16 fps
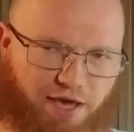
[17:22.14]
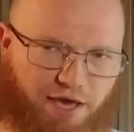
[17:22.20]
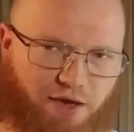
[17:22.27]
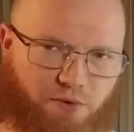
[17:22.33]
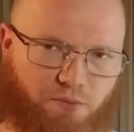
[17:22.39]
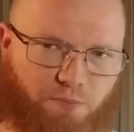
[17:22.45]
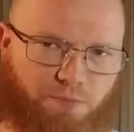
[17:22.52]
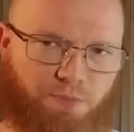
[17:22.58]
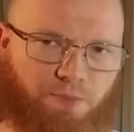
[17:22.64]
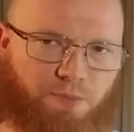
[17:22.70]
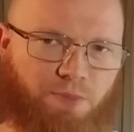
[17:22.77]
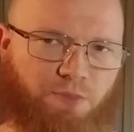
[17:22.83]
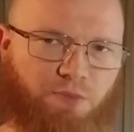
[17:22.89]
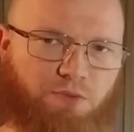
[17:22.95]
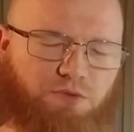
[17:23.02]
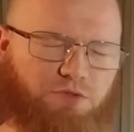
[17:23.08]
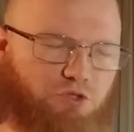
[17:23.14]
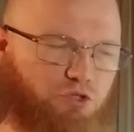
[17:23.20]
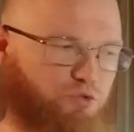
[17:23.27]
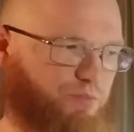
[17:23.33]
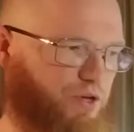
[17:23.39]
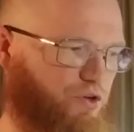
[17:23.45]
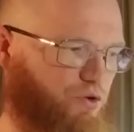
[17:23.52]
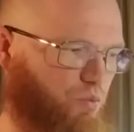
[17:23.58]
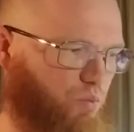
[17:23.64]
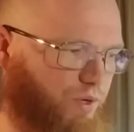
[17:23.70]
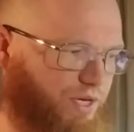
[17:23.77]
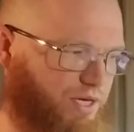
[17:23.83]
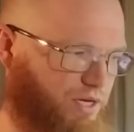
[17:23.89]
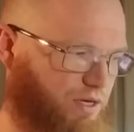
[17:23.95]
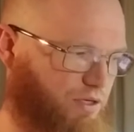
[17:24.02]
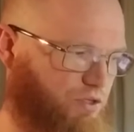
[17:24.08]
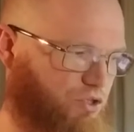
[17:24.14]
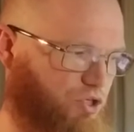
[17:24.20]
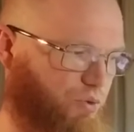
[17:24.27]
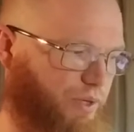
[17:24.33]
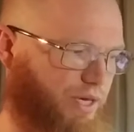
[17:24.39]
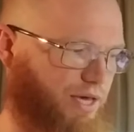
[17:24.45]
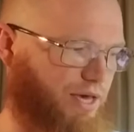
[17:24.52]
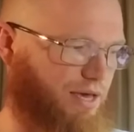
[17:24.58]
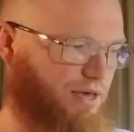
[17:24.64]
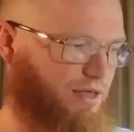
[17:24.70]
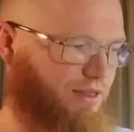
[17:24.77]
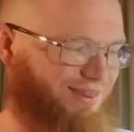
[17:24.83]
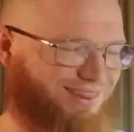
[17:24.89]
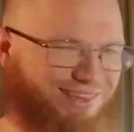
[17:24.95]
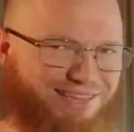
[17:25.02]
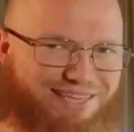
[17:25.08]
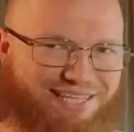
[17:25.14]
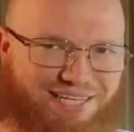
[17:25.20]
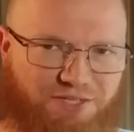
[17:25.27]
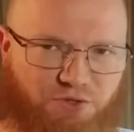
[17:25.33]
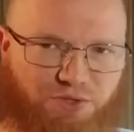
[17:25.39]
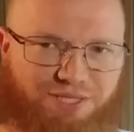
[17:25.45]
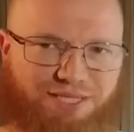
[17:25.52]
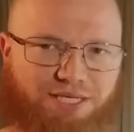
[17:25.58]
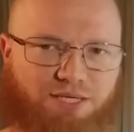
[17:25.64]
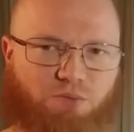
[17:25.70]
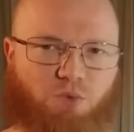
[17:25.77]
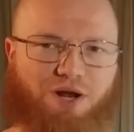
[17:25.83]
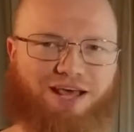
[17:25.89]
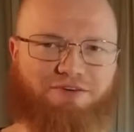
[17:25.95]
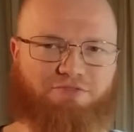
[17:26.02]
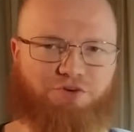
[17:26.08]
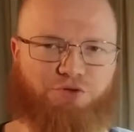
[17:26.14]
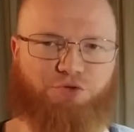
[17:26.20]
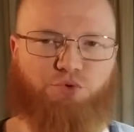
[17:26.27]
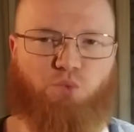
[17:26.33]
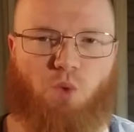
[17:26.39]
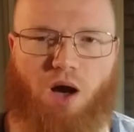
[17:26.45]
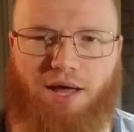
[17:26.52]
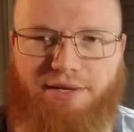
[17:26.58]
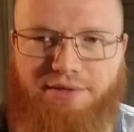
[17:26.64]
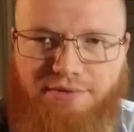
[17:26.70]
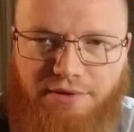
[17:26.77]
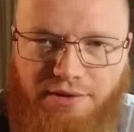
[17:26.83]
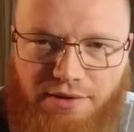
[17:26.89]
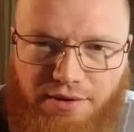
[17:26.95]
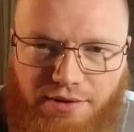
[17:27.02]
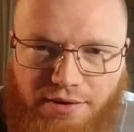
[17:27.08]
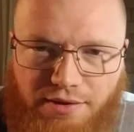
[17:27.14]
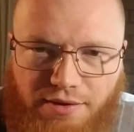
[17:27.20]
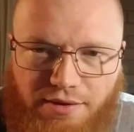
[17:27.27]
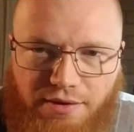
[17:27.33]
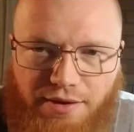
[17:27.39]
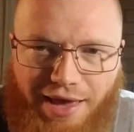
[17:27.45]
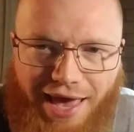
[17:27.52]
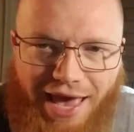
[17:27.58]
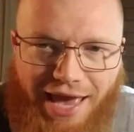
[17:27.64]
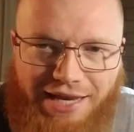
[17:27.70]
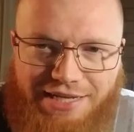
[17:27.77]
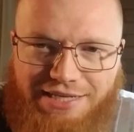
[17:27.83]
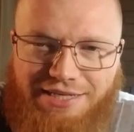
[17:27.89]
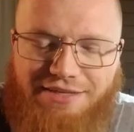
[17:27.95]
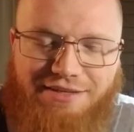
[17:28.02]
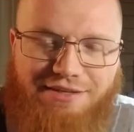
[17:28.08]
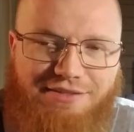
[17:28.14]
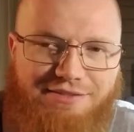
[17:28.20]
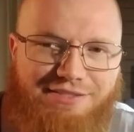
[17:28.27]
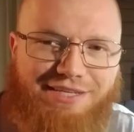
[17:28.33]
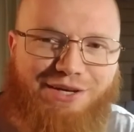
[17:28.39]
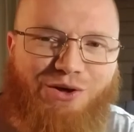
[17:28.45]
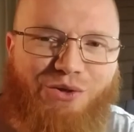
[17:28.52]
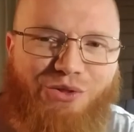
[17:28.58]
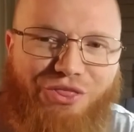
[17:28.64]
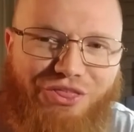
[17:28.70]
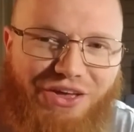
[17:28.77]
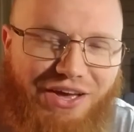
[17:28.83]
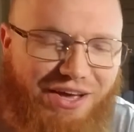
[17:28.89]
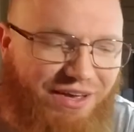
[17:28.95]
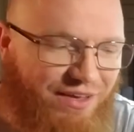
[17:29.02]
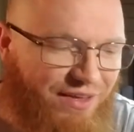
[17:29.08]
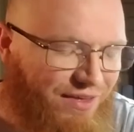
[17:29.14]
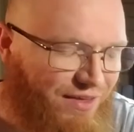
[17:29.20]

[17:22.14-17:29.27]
out. You spend your week doing literally whatever you want. Any single thing